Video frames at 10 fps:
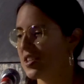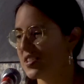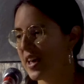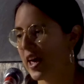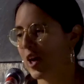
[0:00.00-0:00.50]

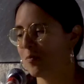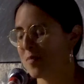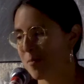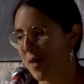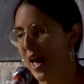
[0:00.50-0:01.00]
to help
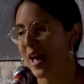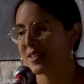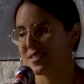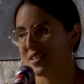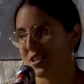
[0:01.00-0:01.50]
me
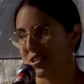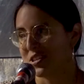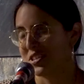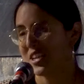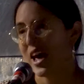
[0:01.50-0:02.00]
pass
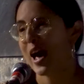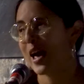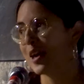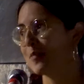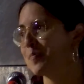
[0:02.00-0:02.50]
the
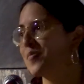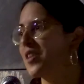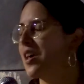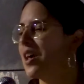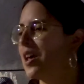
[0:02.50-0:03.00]
time.
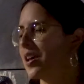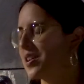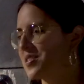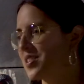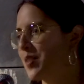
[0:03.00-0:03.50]

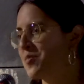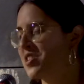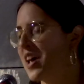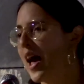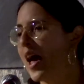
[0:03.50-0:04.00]
Cause
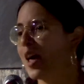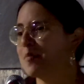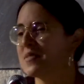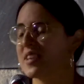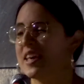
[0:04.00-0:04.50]

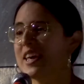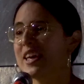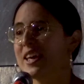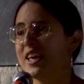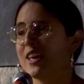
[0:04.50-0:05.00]
sometimes
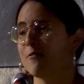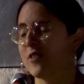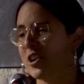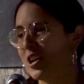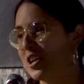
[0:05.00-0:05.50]
he
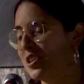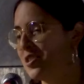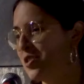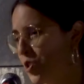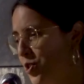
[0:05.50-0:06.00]

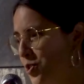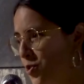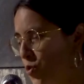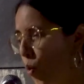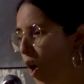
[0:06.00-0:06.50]
even
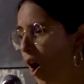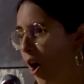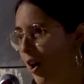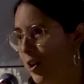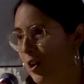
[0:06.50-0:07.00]
turns
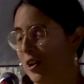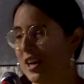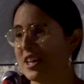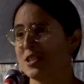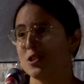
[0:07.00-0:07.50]
water
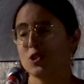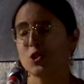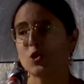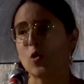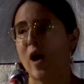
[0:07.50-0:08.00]

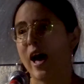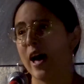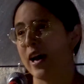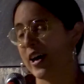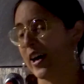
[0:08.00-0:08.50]
into
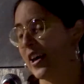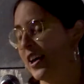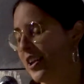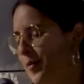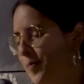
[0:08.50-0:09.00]
wine.